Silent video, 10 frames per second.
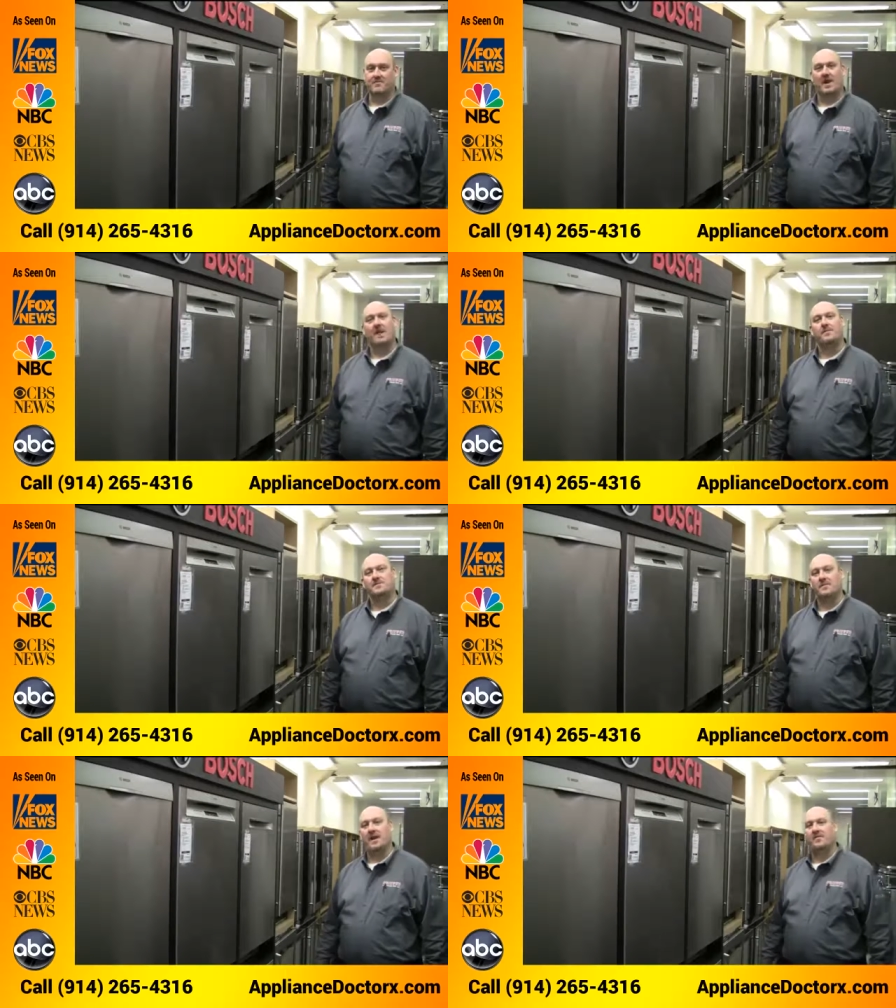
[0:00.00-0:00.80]
my name is
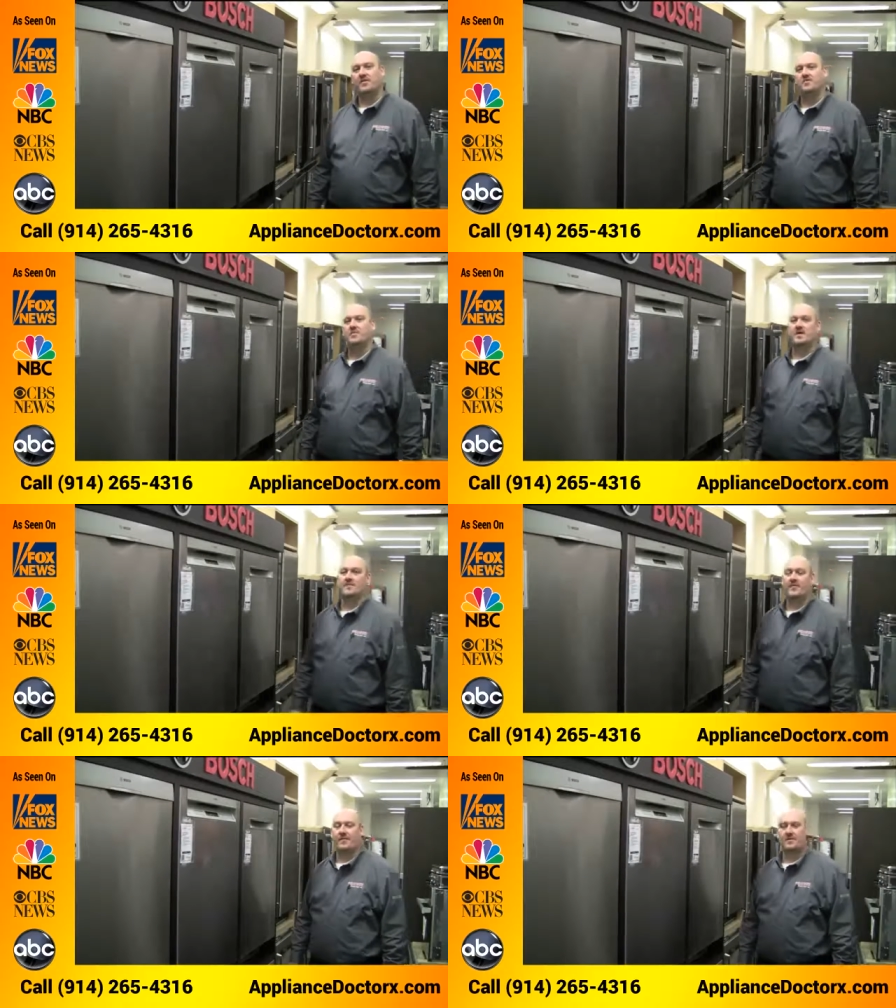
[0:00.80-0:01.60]
Matthew. I'm
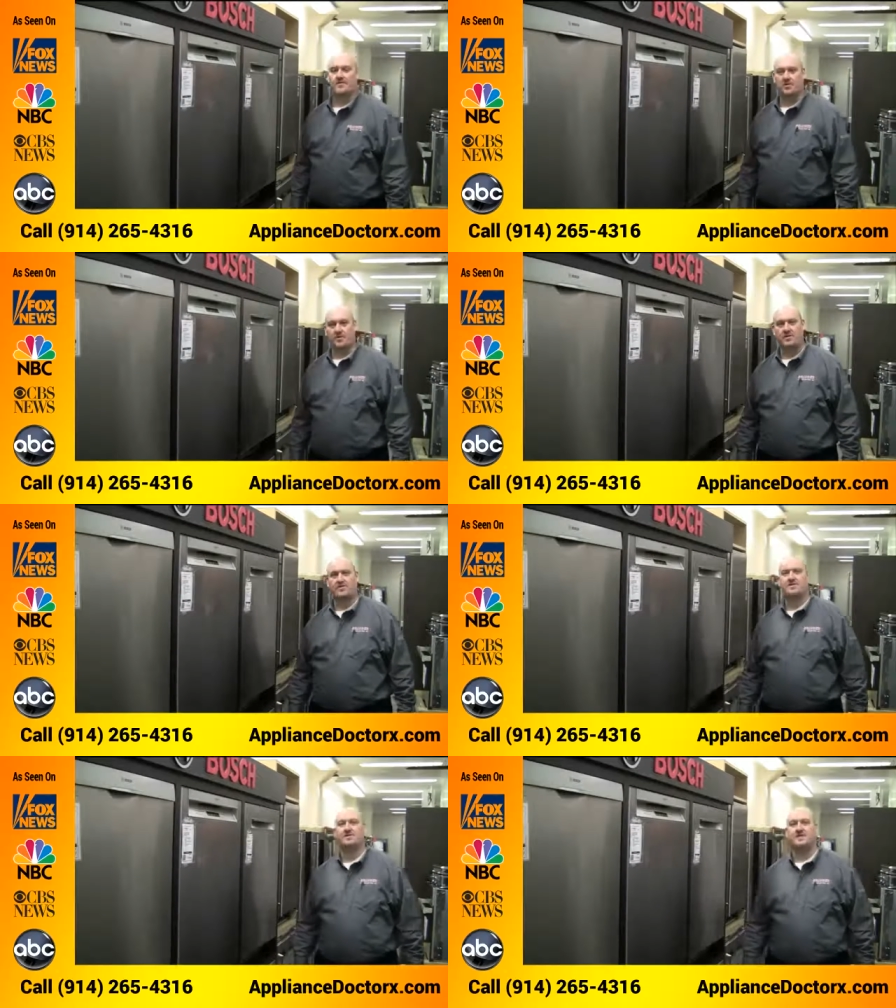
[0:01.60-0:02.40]
from
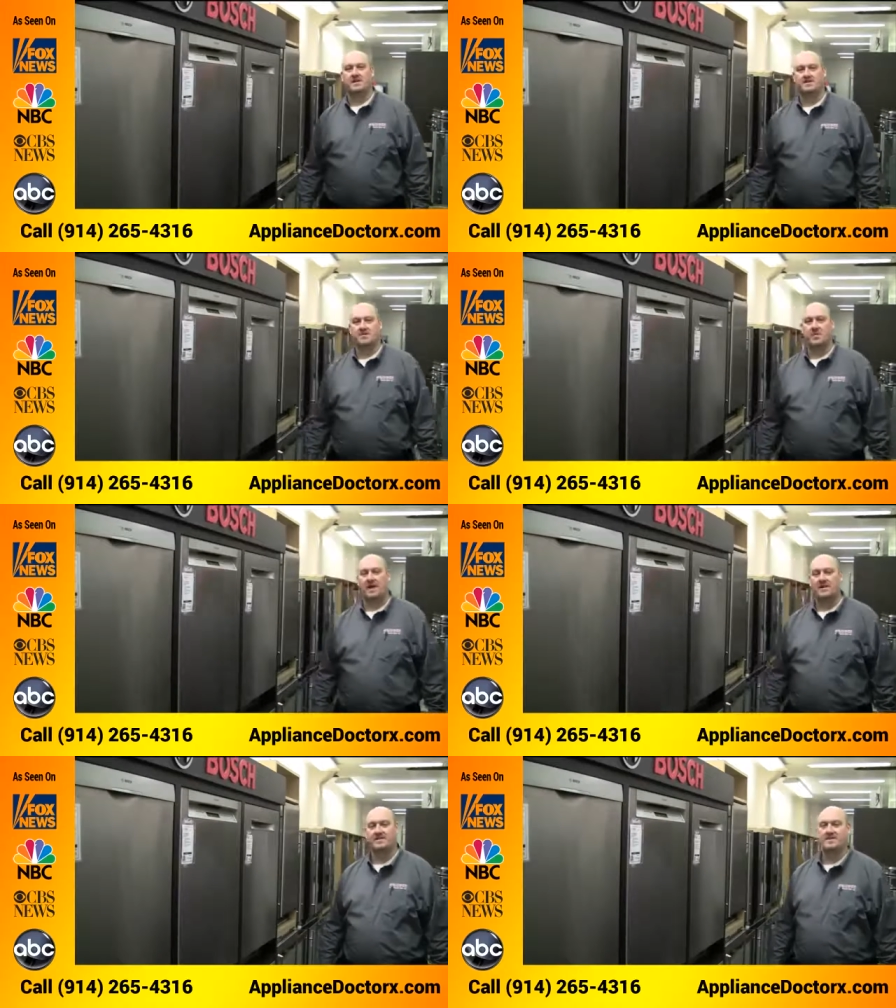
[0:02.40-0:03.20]
Gringer and Sons
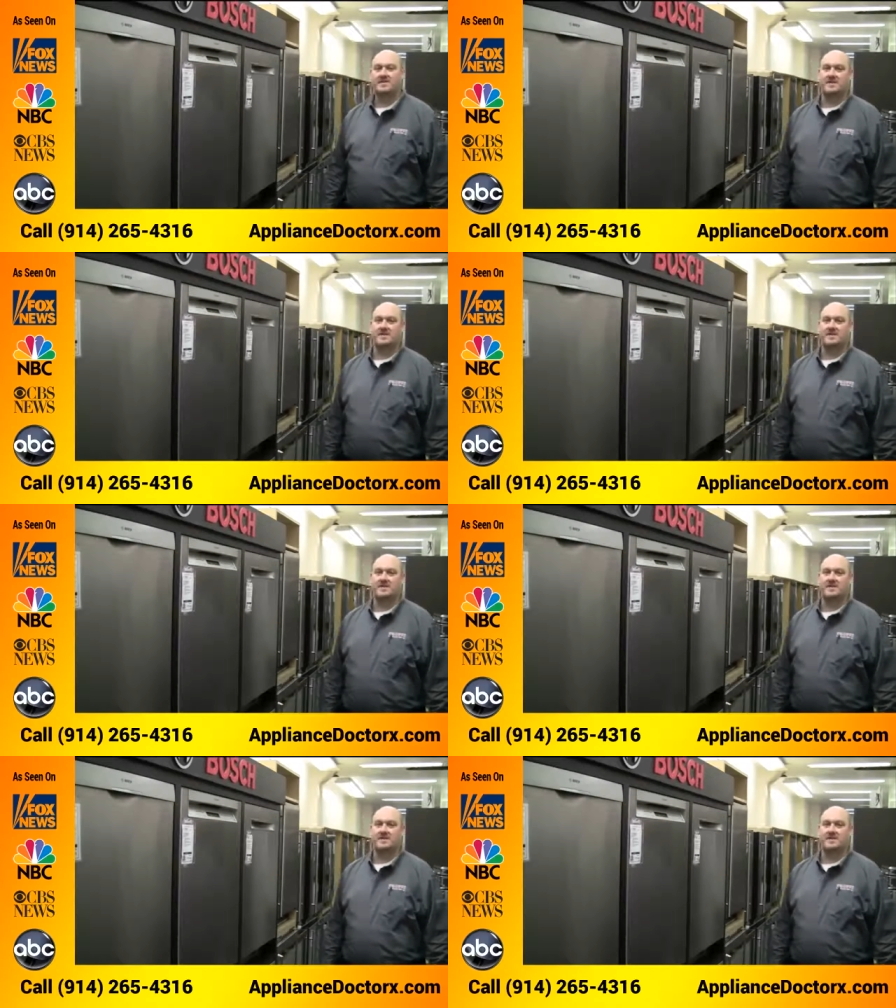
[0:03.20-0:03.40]
Appliances